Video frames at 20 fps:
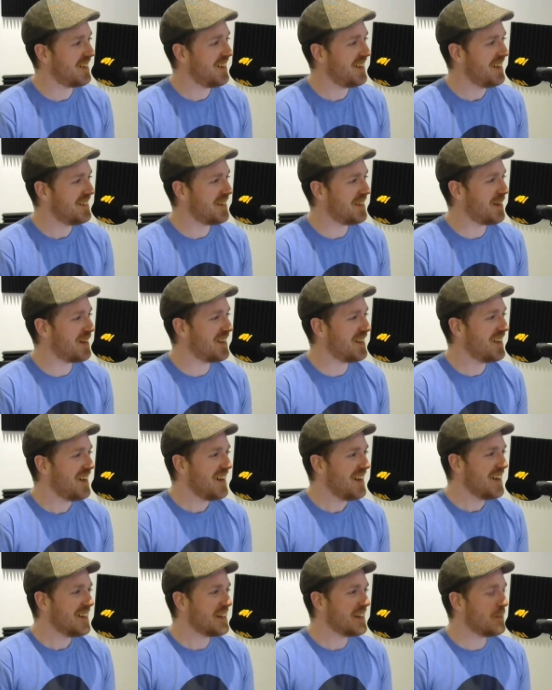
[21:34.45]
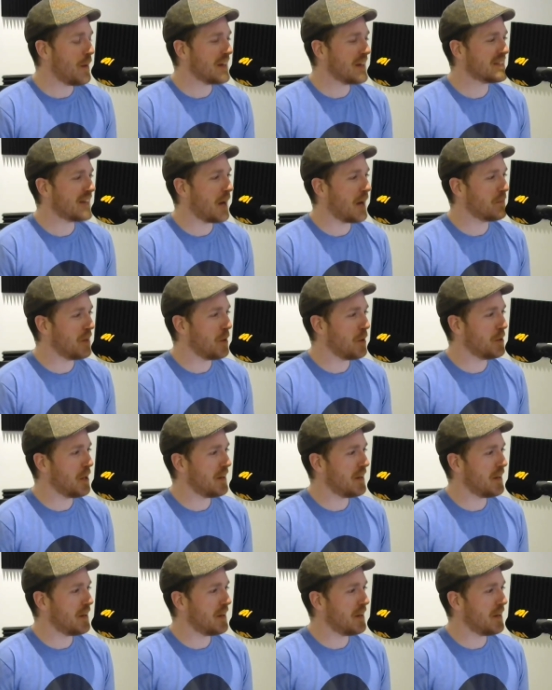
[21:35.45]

Oh. Now, West Ham, you know,